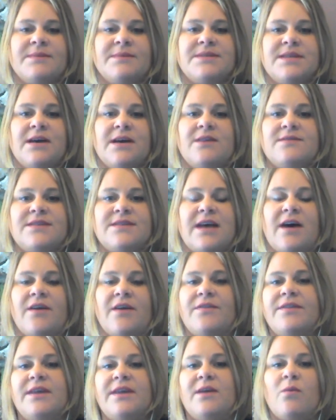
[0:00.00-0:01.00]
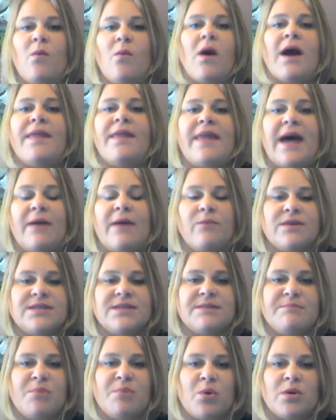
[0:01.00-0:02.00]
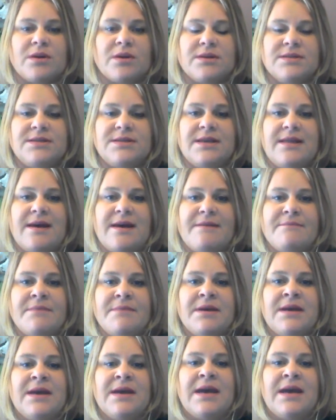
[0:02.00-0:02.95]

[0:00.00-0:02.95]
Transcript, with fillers: themselves healthy and why that was important to them.